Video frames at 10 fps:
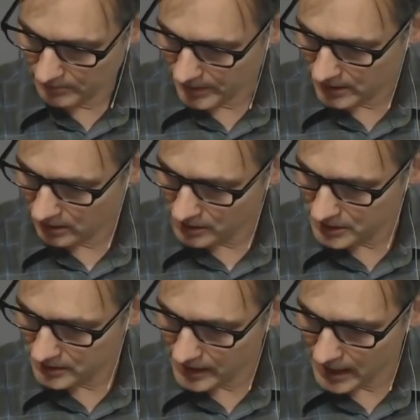
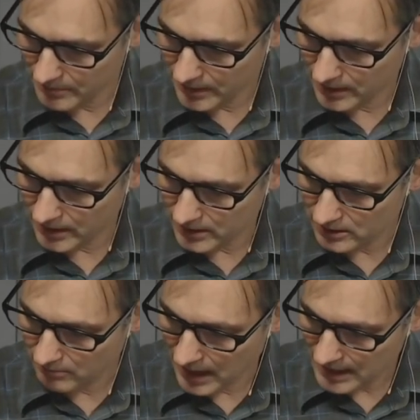because in that period
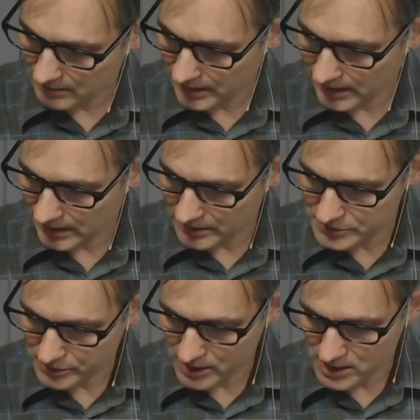the Maccabean
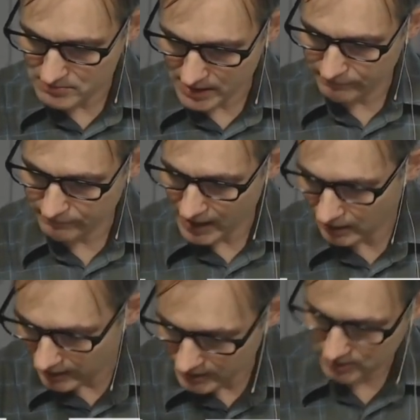dream had
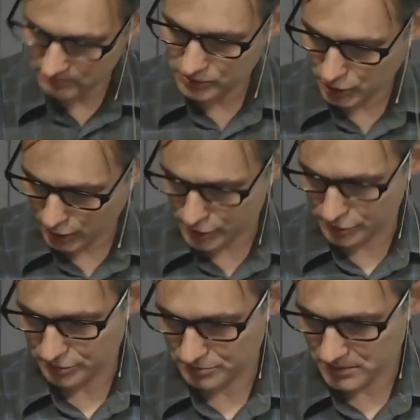finally come
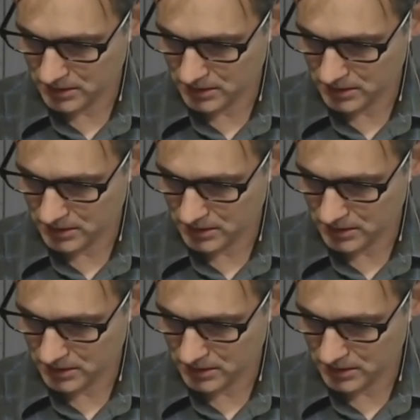true.